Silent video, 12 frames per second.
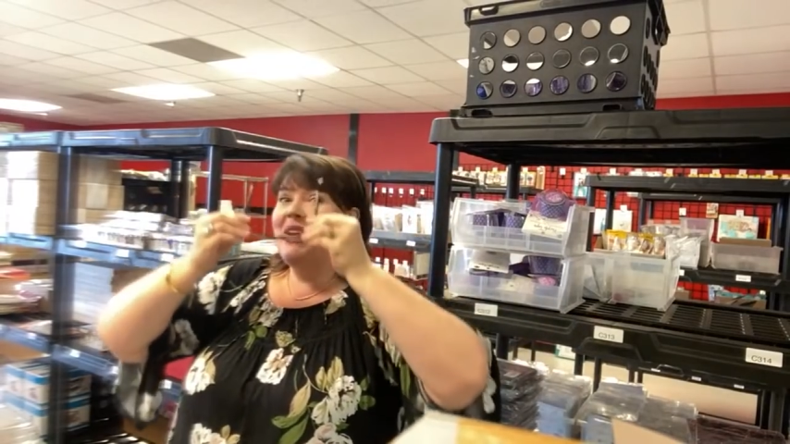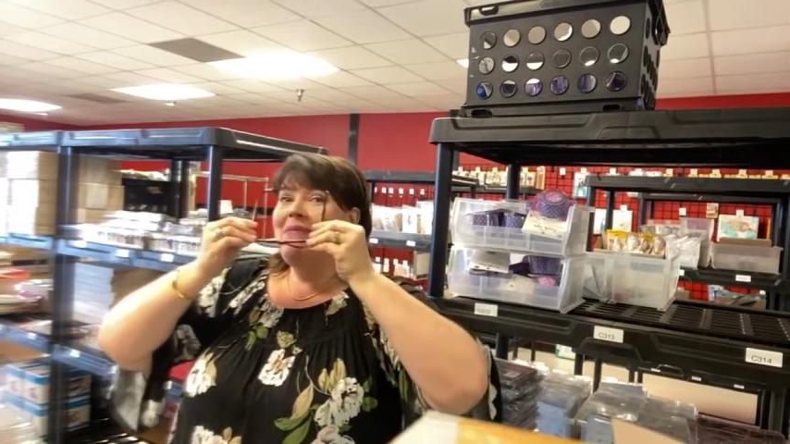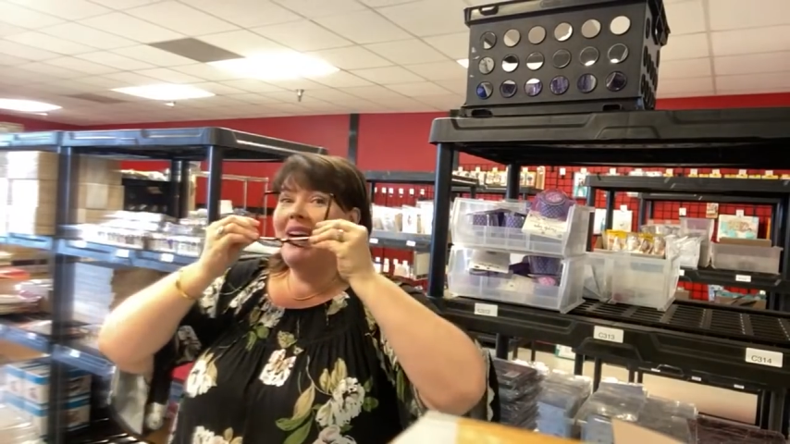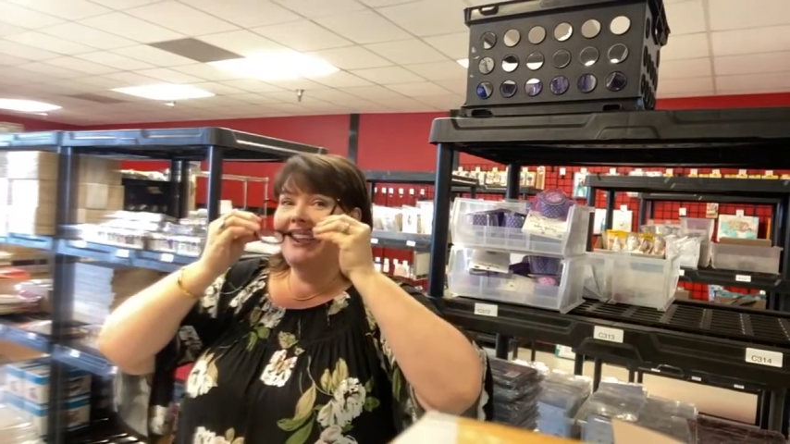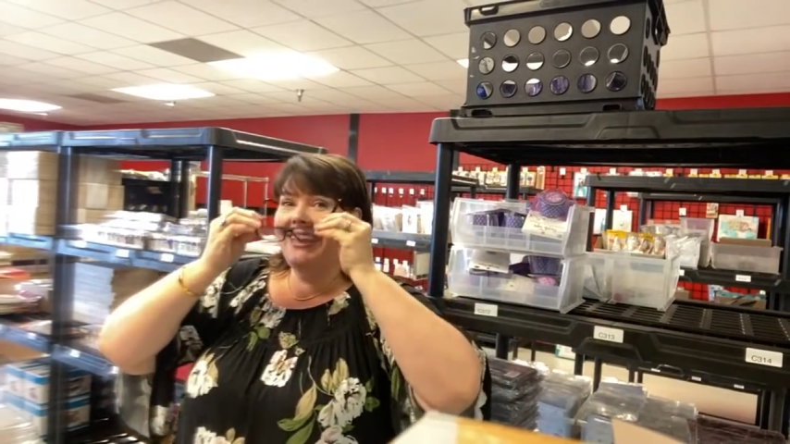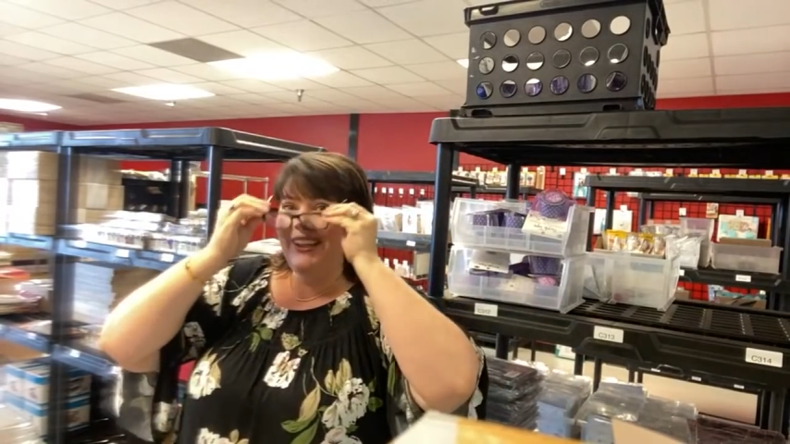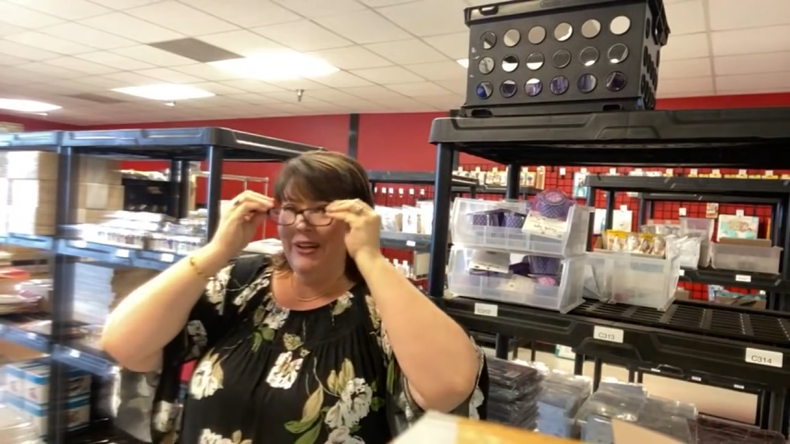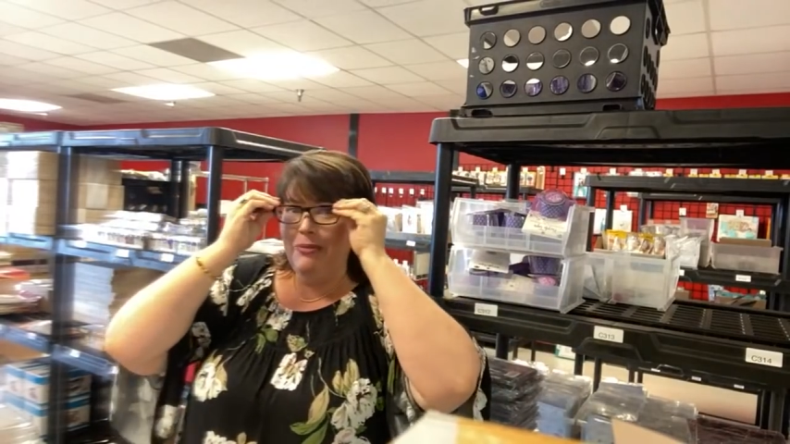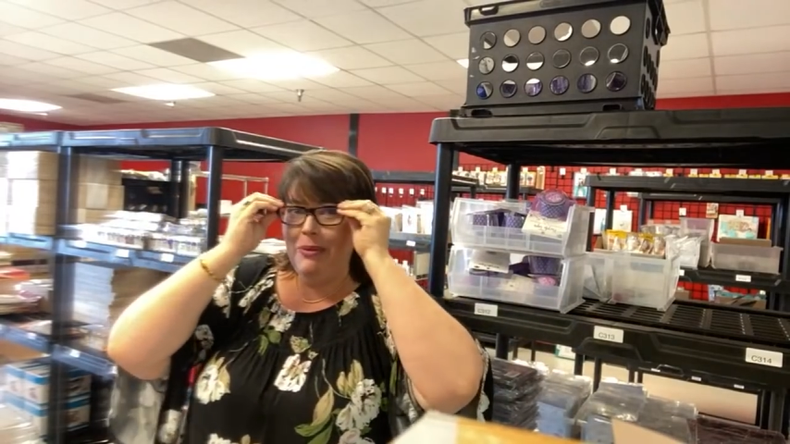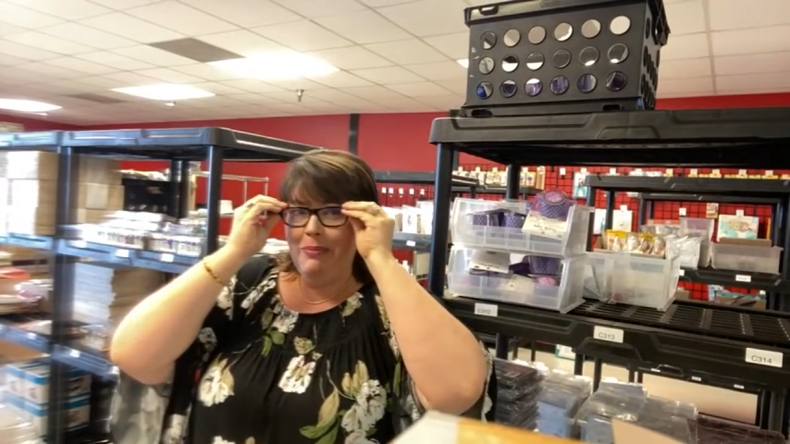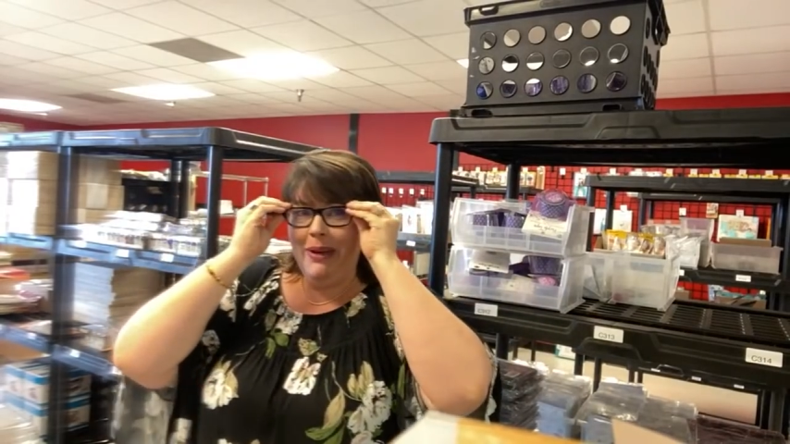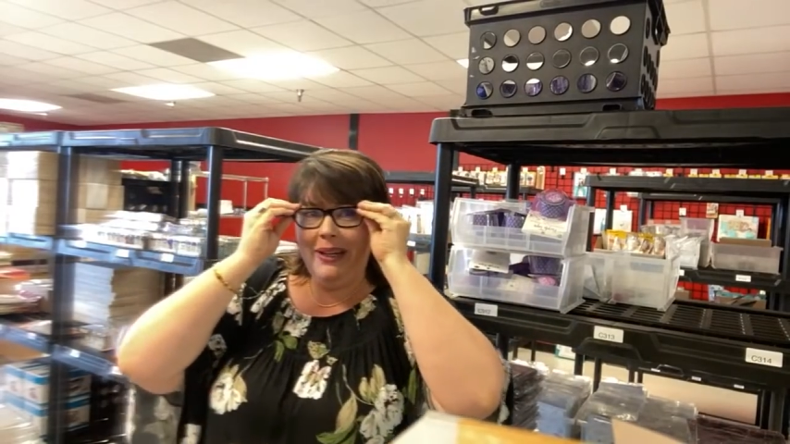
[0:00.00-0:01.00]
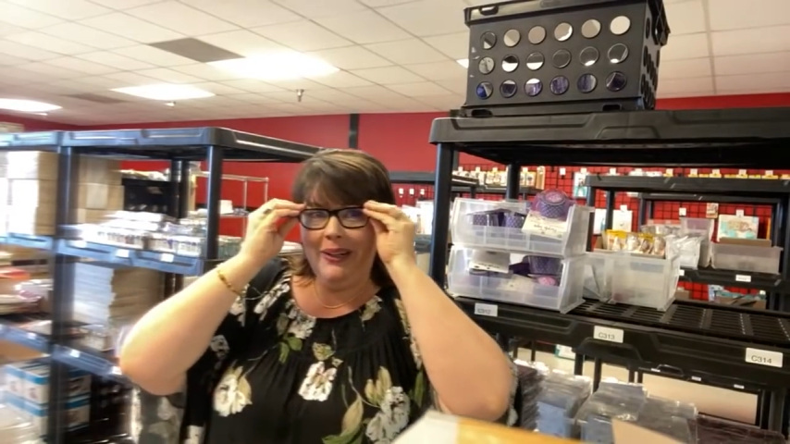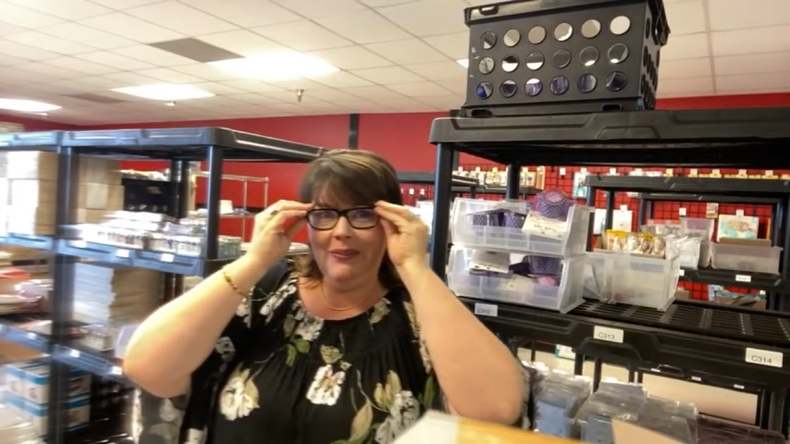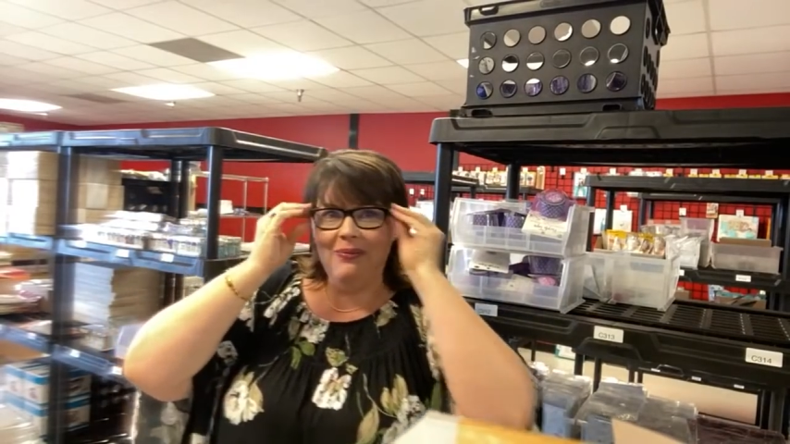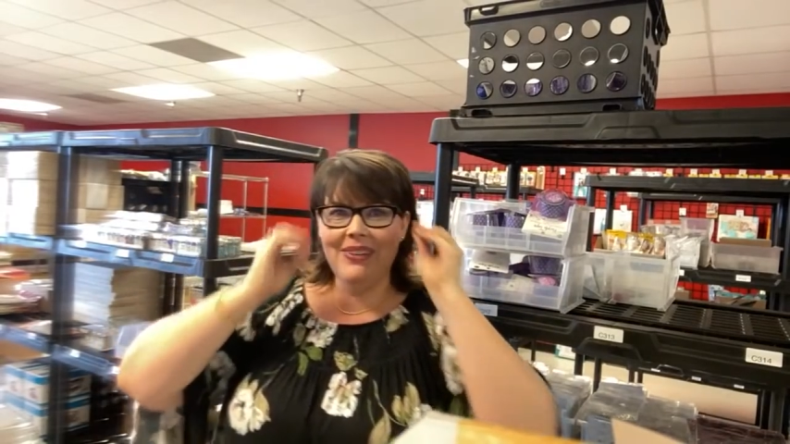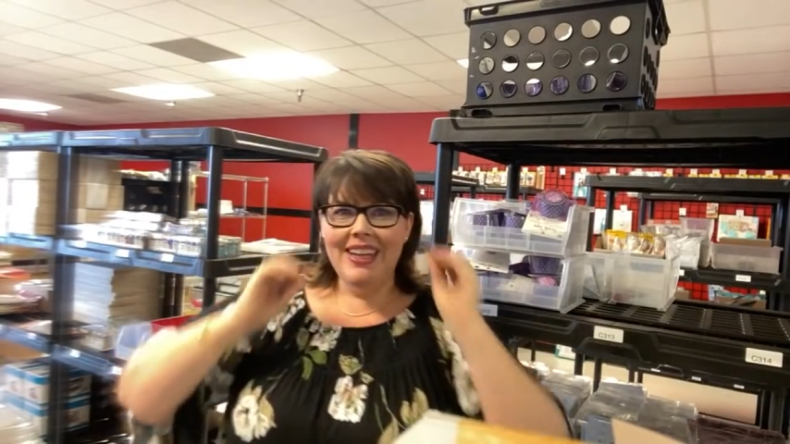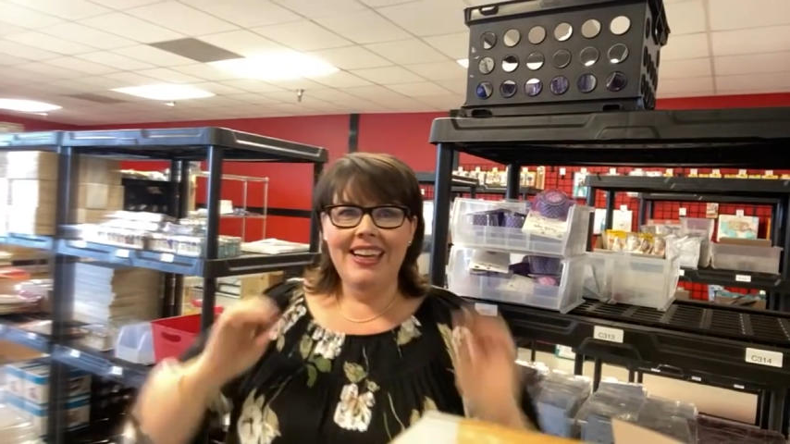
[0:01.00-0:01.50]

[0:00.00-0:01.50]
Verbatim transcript: I'll stand back here. It'll be better.